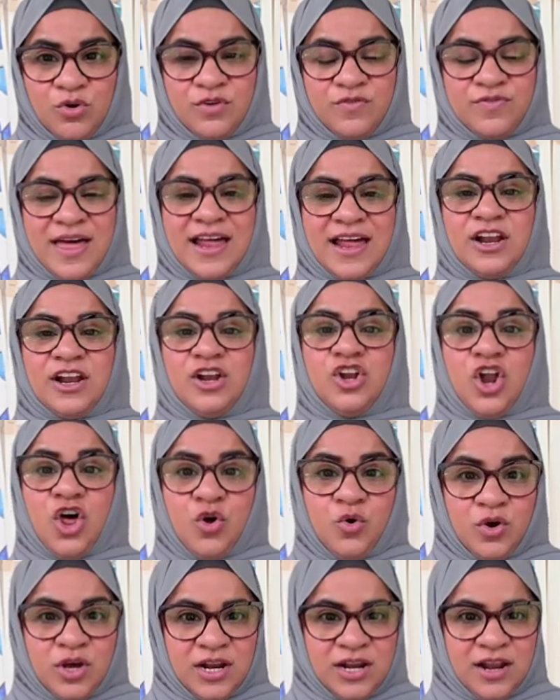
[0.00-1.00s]
of that
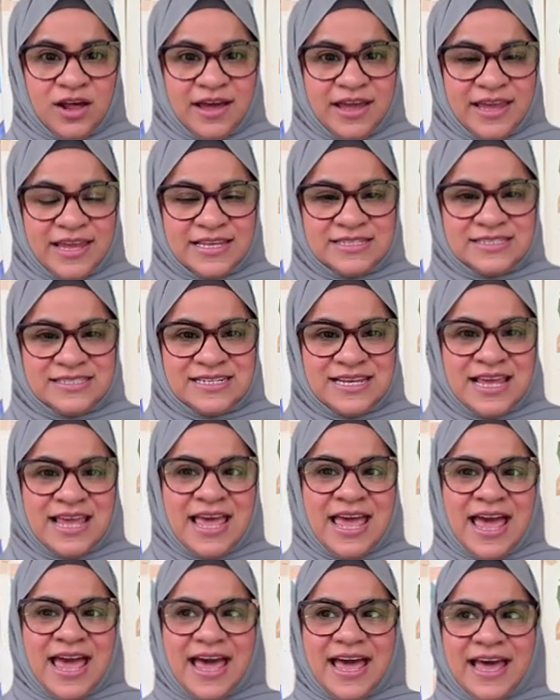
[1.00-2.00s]
localized
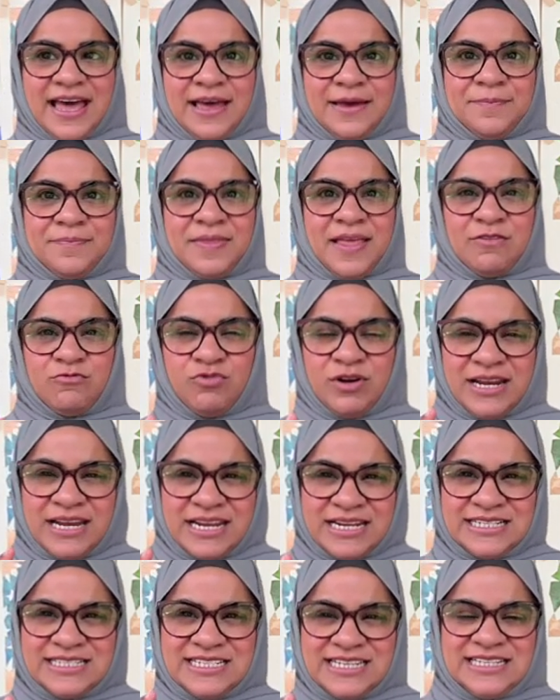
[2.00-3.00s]
and really
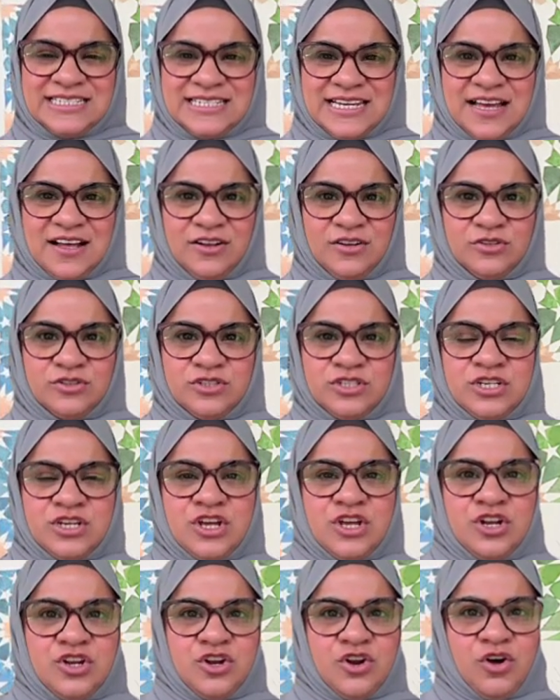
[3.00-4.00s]
detailed
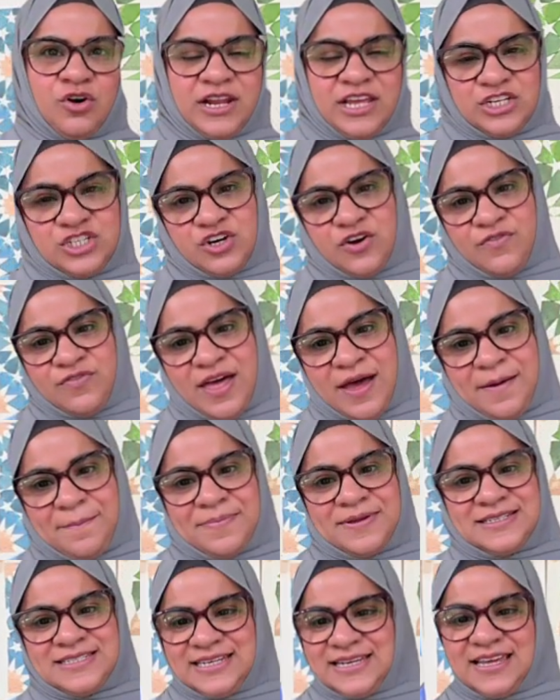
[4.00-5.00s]
knowledge of that
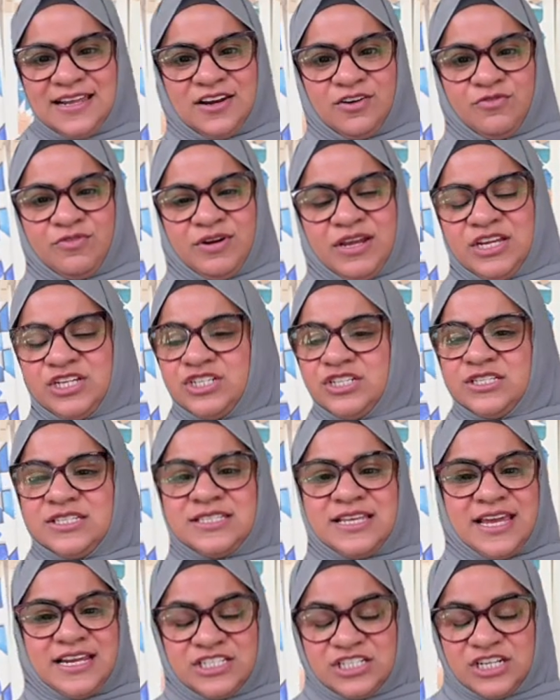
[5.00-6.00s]
particular region,
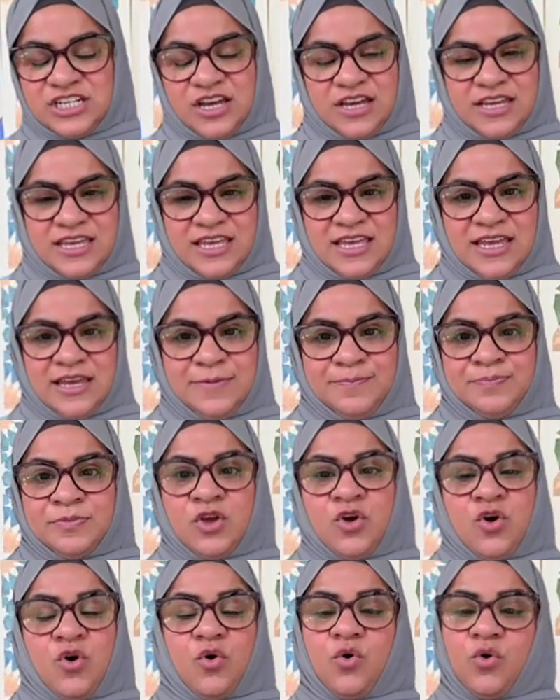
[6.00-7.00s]
say Turkey
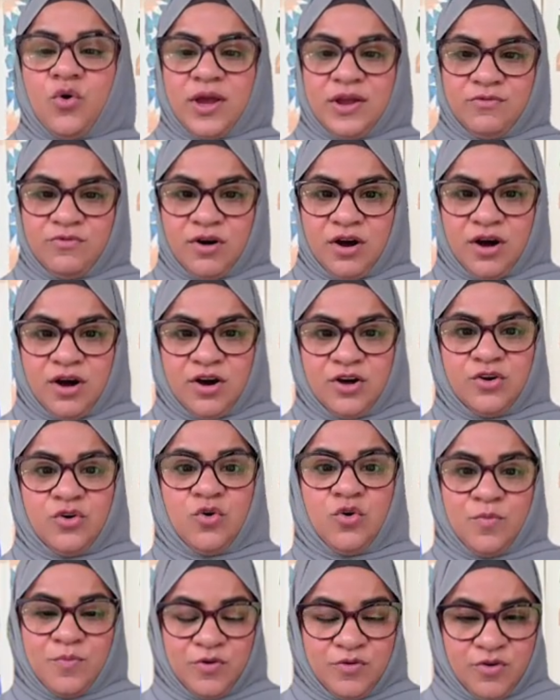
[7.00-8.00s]
or Iran
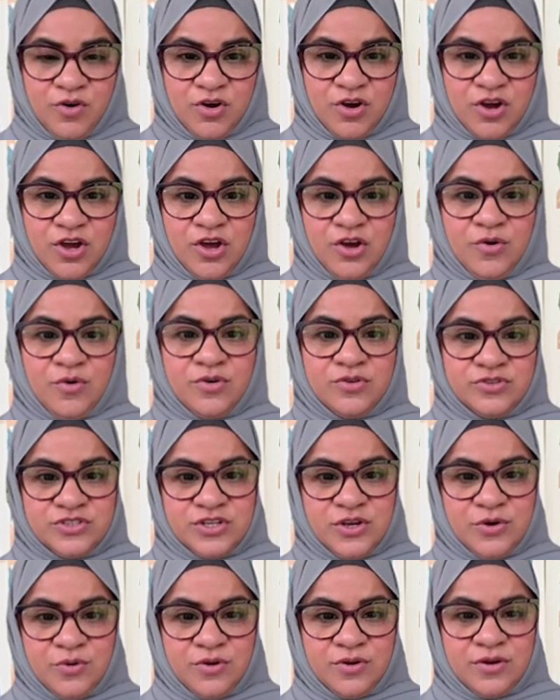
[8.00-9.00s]
or Morocco and
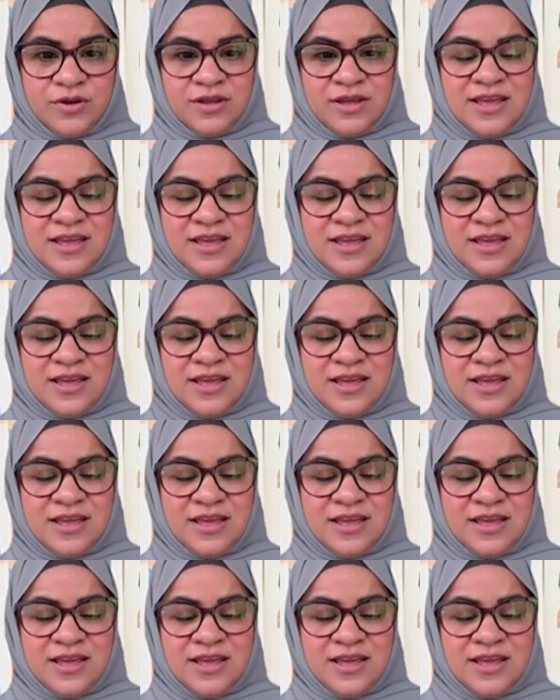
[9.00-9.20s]
so on.